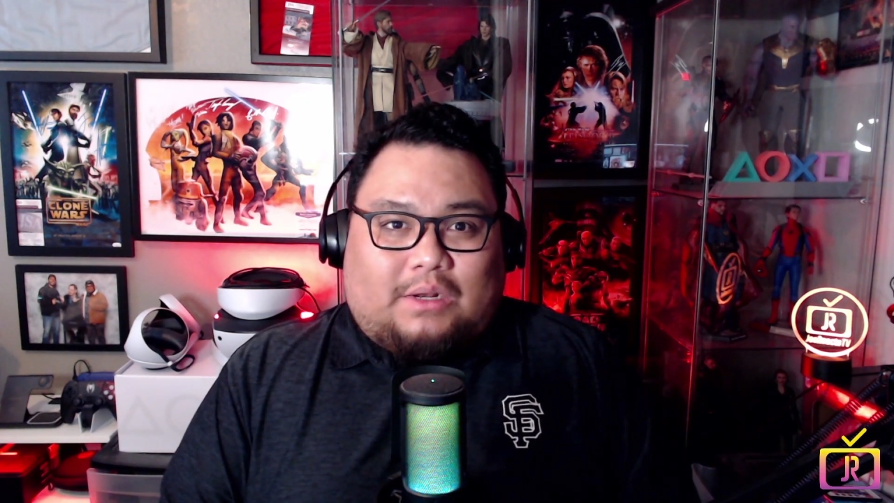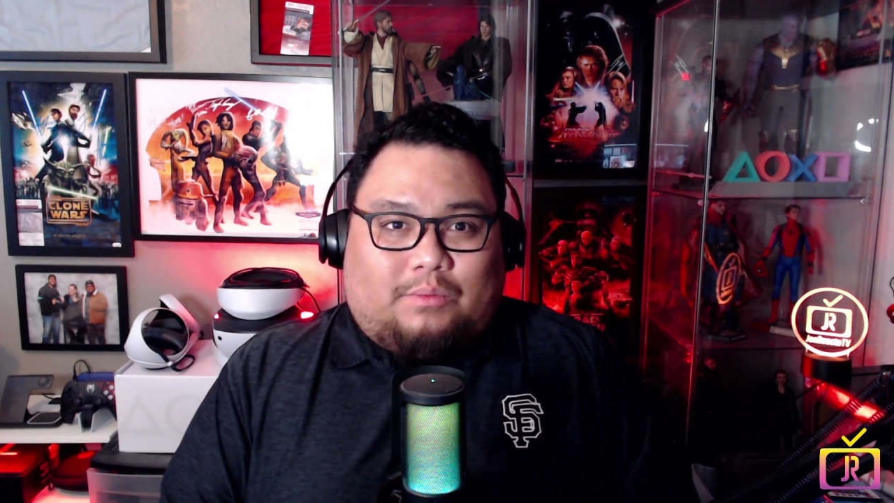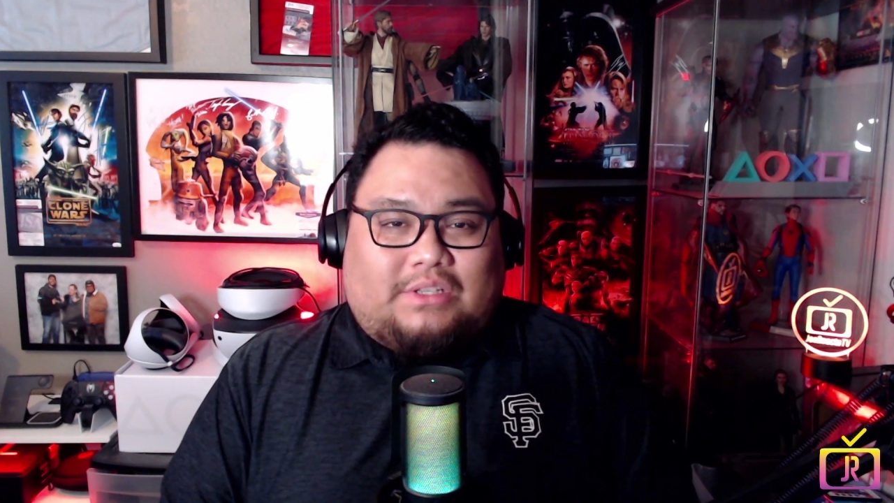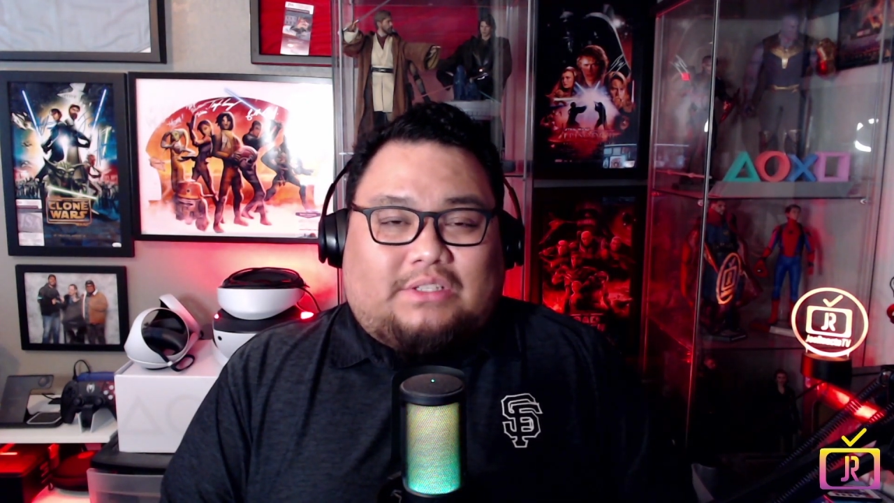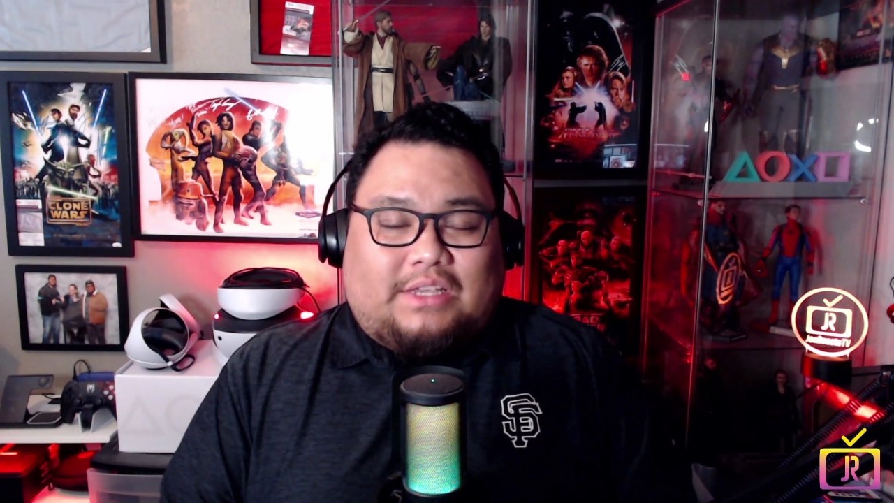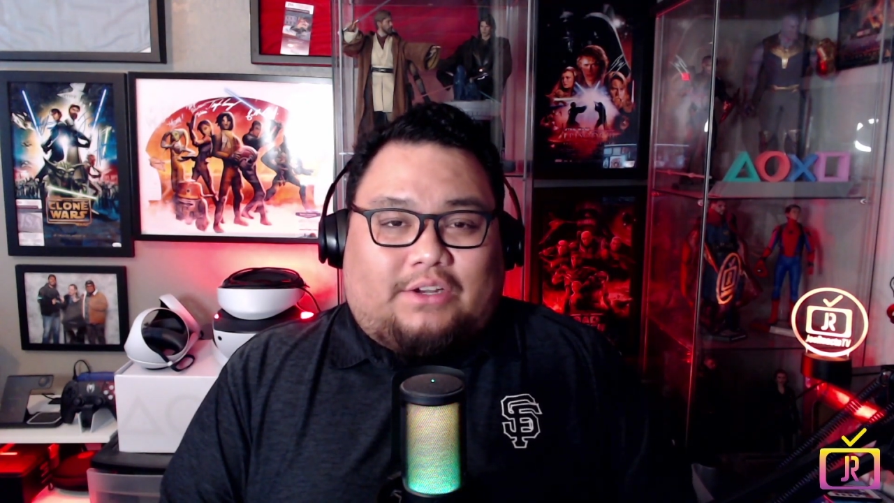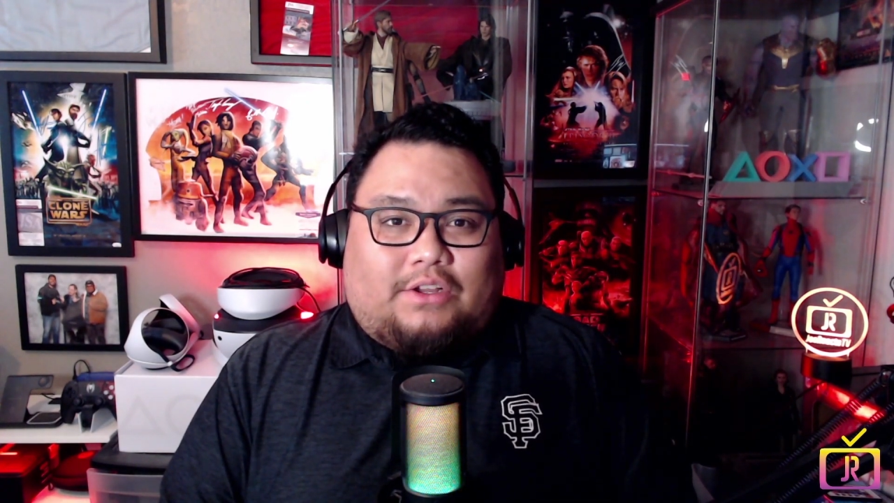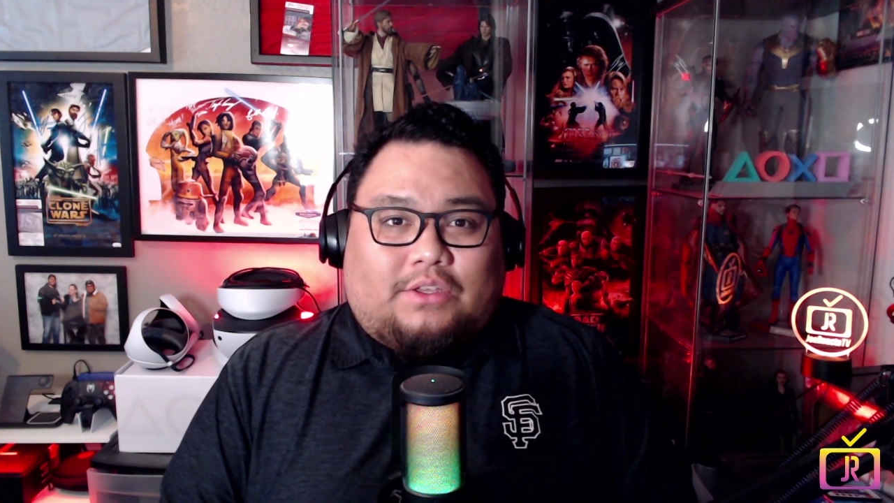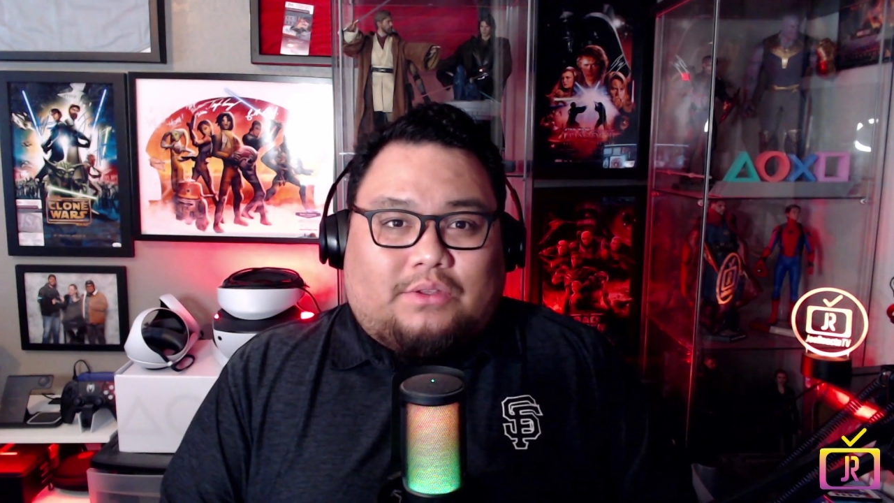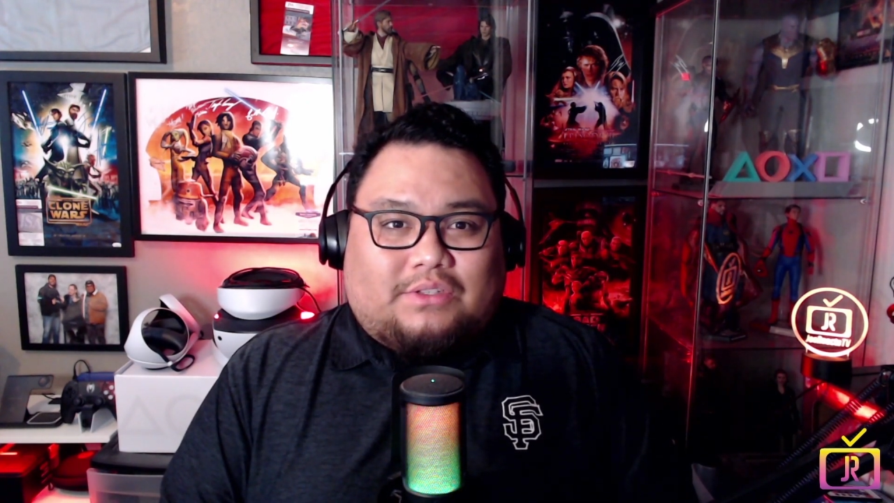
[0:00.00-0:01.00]
We see her
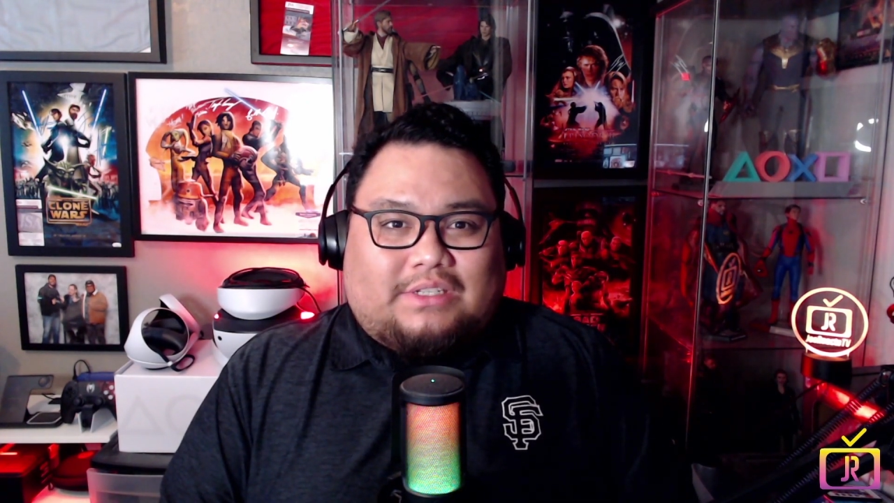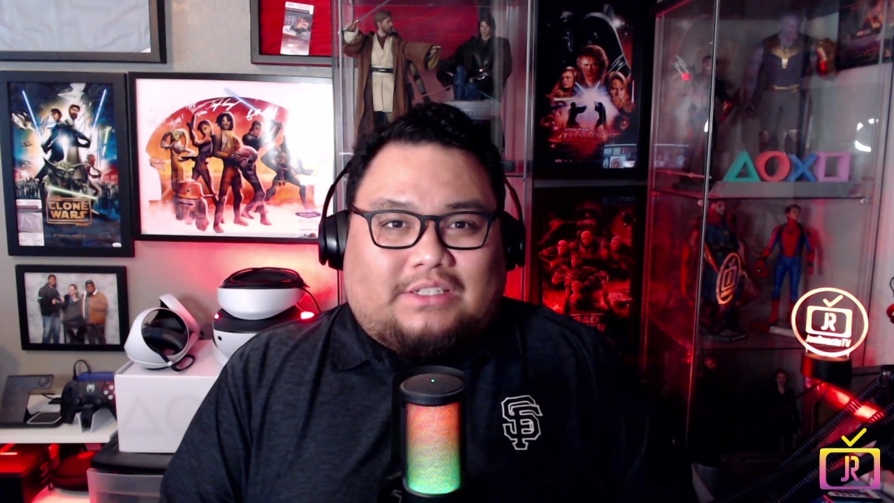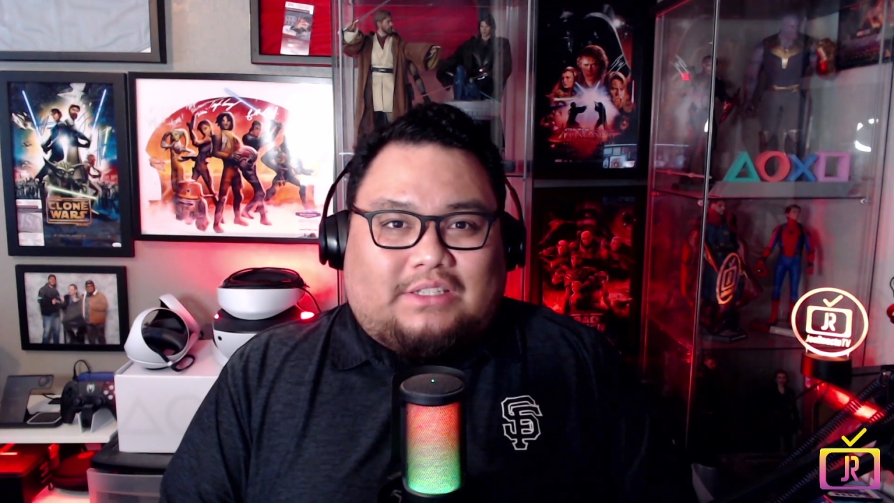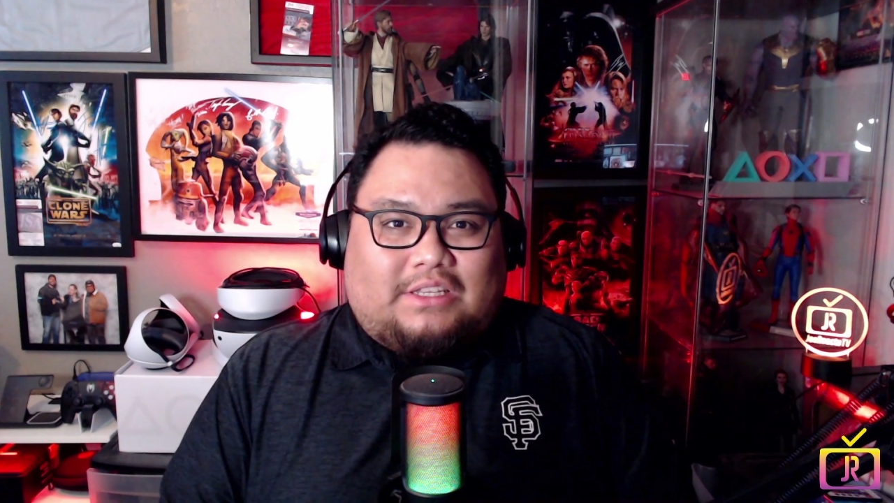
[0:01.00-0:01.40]
use it